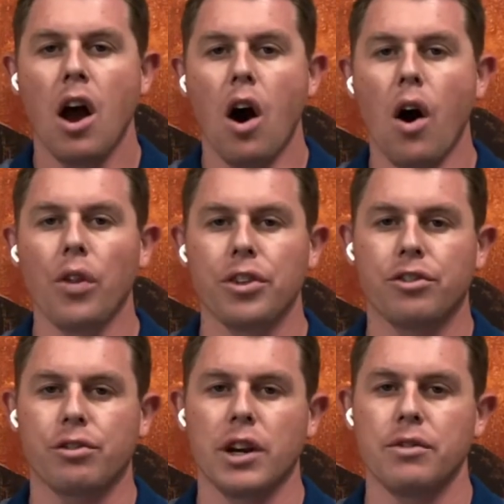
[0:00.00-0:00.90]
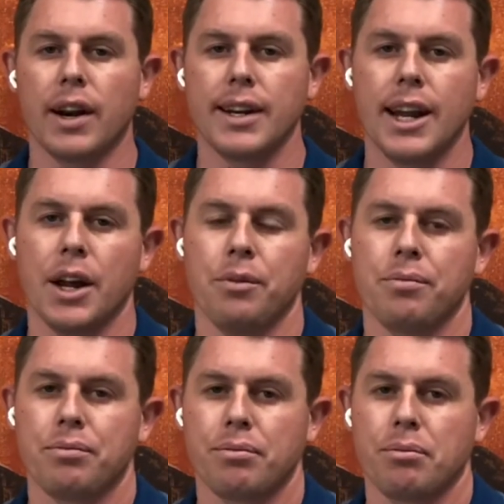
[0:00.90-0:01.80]
on the screen right now.
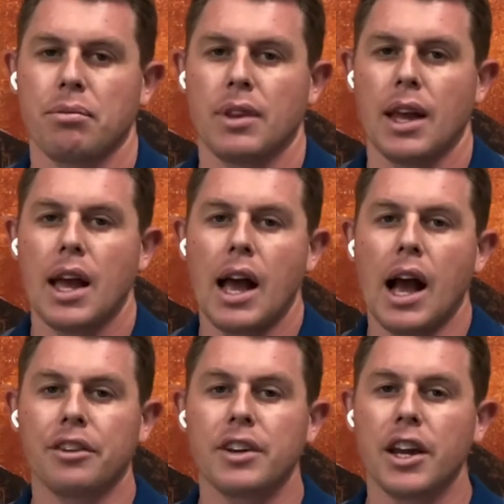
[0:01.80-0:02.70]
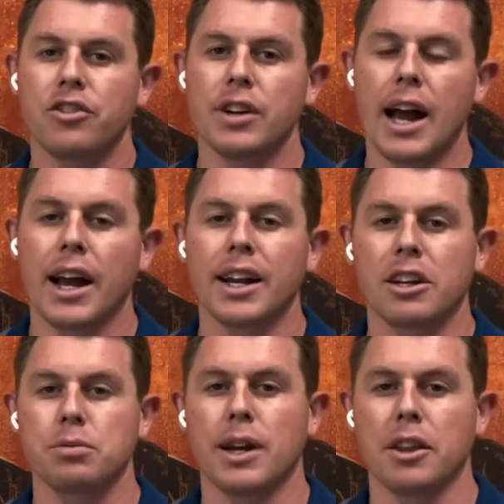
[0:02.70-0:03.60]
As an agent, I can
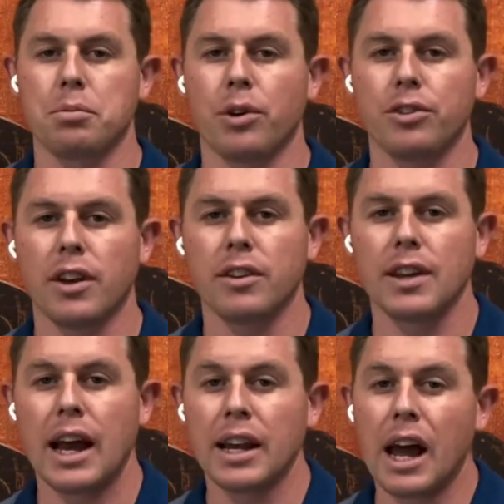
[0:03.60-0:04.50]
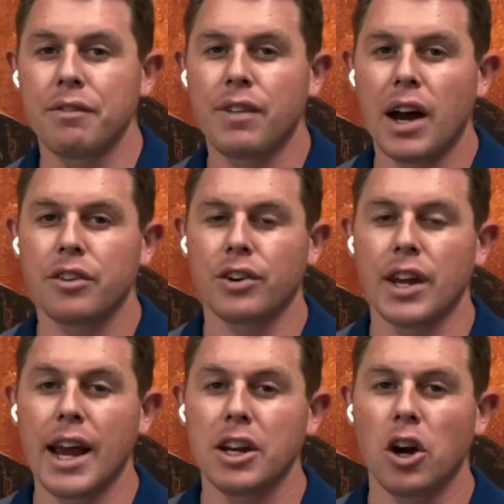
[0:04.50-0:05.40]
expedite the process and advise on
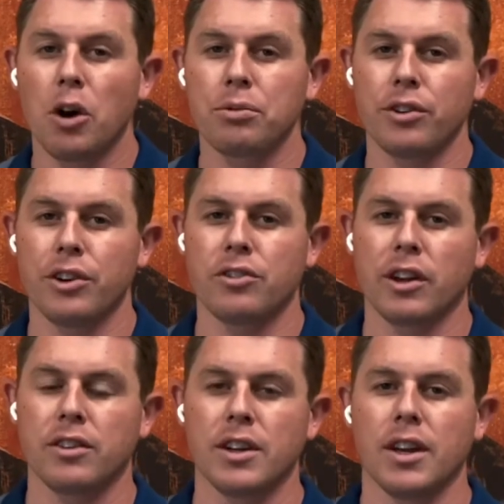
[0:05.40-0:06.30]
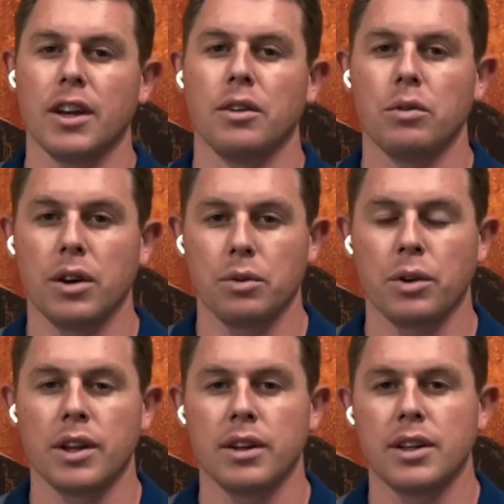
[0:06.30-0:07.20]
any homes you're interested
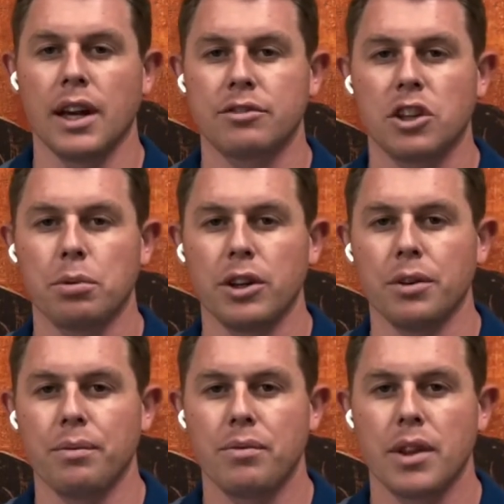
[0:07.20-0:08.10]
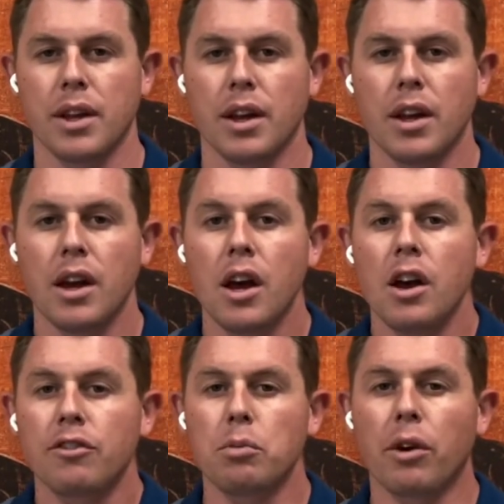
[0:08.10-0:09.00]
within DFW.
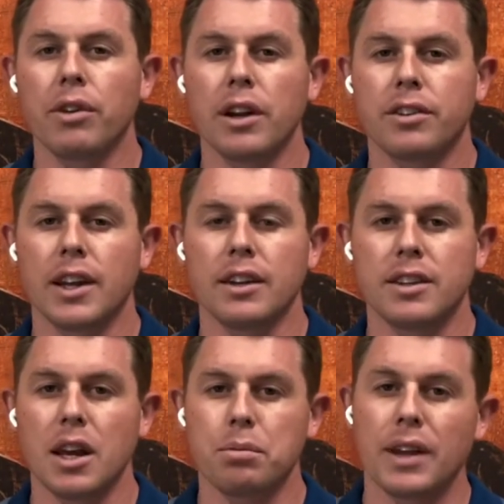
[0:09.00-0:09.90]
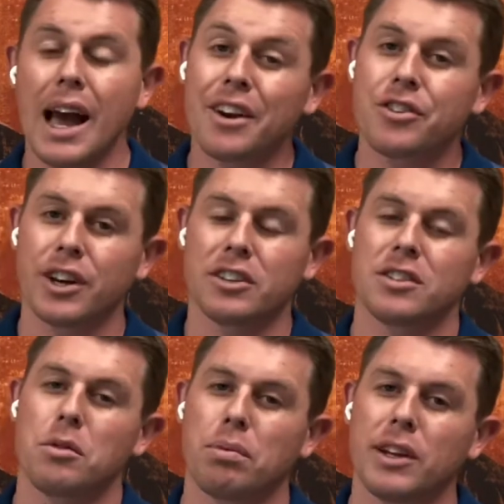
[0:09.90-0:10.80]
For more real estate tips and tricks,
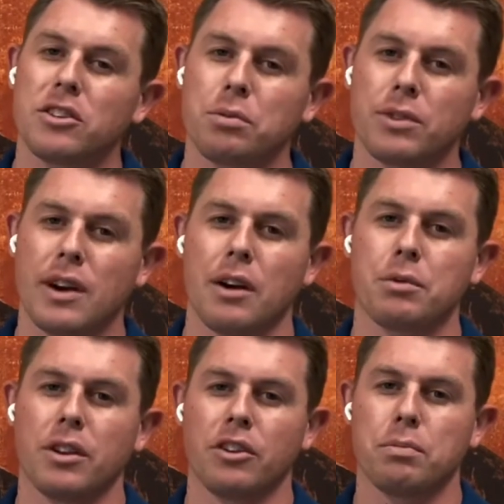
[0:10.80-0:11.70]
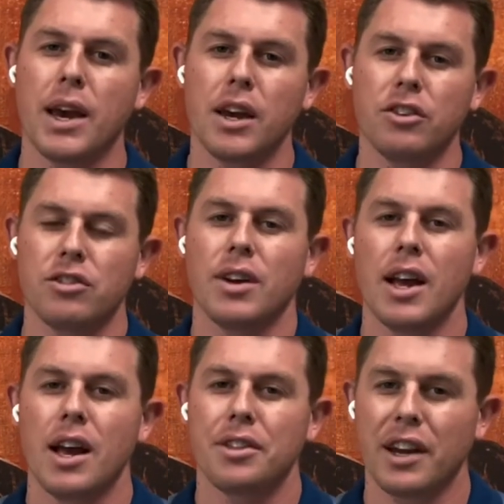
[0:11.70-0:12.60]
please subscribe to this page.
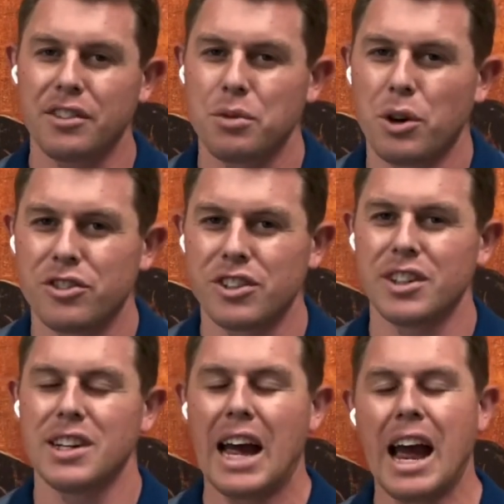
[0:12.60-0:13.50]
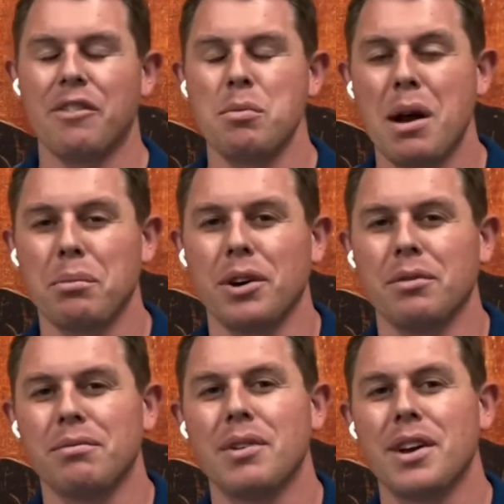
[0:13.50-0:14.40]
Thanks for watching, and remember
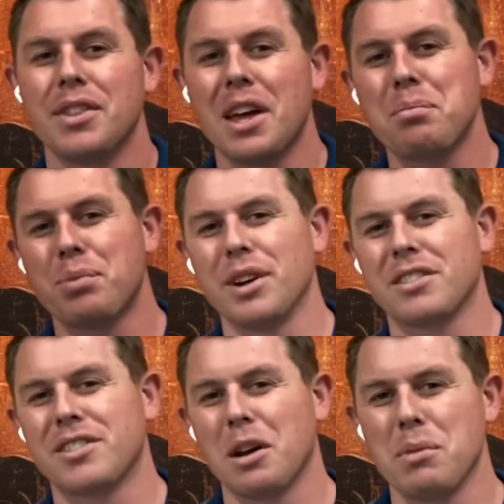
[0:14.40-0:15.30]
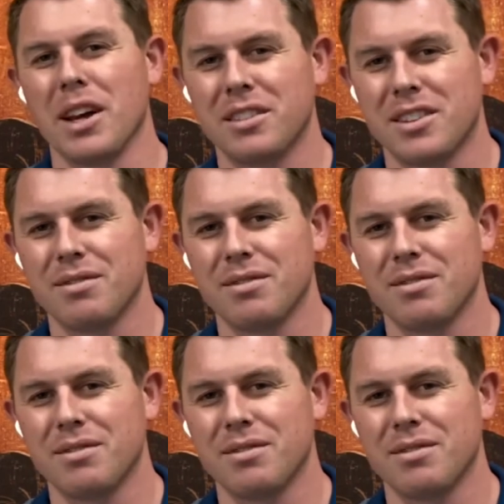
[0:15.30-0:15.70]
that Brits sell best.